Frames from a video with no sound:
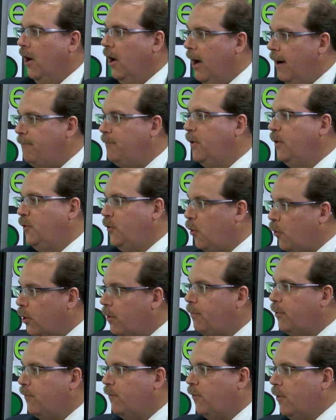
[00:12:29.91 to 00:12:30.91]
up the total
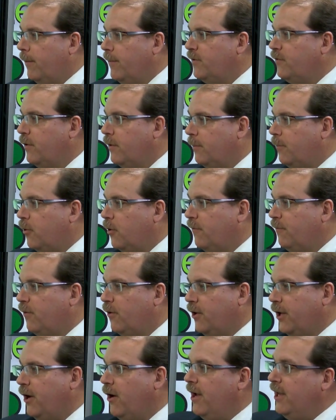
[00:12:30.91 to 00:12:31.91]
performance of the
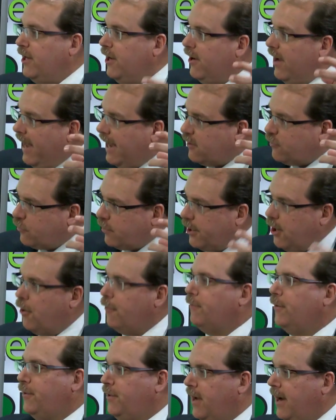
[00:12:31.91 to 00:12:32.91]
portfolio, and you actually,
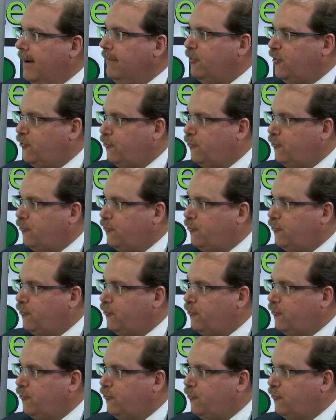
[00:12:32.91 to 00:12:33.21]
over time,